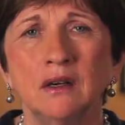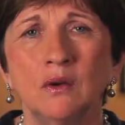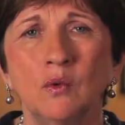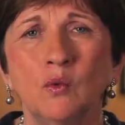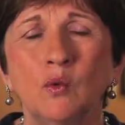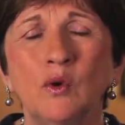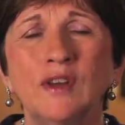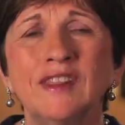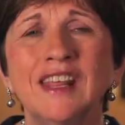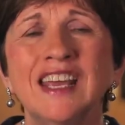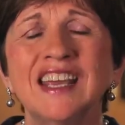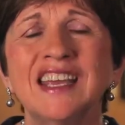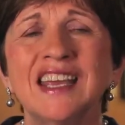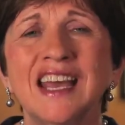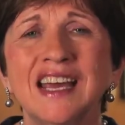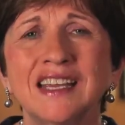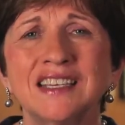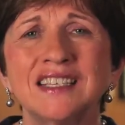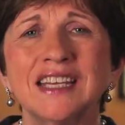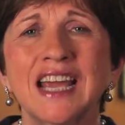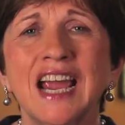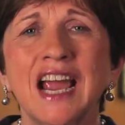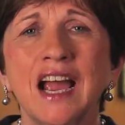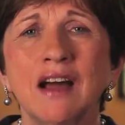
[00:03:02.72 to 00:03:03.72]
when they
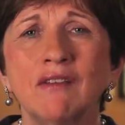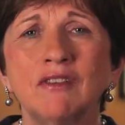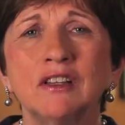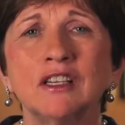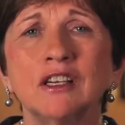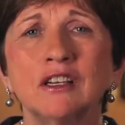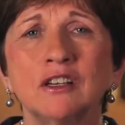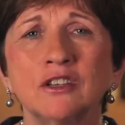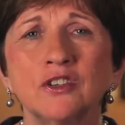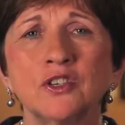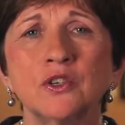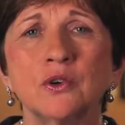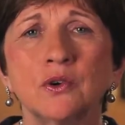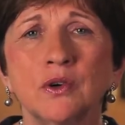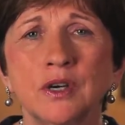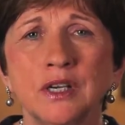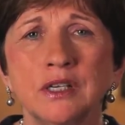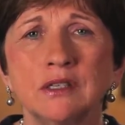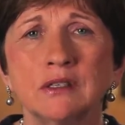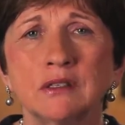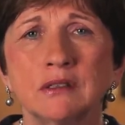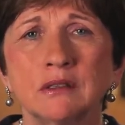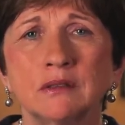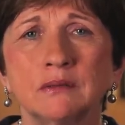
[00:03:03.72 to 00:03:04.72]
get to have a little
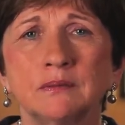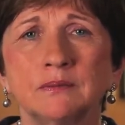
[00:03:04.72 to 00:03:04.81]
choice.